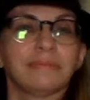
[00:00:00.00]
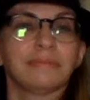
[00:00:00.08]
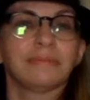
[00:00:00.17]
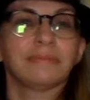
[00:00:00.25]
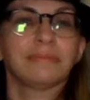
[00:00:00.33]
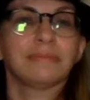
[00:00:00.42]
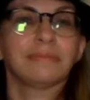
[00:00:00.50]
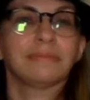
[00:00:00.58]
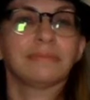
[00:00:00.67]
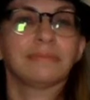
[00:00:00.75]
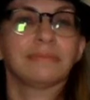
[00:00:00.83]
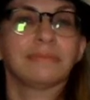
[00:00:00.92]

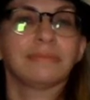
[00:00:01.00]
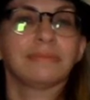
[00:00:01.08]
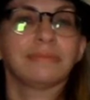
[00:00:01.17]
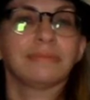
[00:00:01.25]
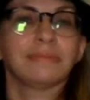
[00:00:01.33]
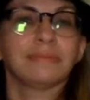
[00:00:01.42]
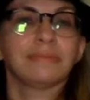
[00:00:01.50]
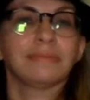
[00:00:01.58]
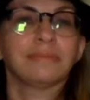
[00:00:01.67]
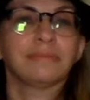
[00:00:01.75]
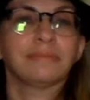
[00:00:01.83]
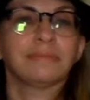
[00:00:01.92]

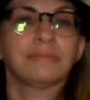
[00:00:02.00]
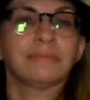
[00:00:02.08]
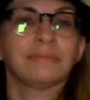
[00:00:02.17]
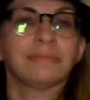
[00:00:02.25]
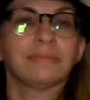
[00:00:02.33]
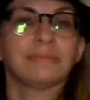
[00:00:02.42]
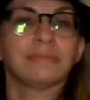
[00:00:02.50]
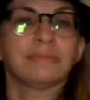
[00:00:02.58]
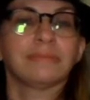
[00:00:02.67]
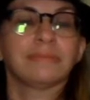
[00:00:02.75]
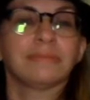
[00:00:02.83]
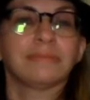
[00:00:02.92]

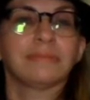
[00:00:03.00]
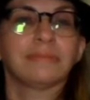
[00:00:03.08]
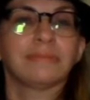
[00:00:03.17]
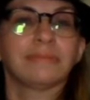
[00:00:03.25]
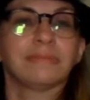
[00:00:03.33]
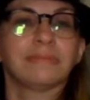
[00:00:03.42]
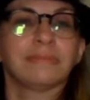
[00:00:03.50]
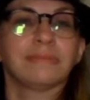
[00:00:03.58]
(not speaking)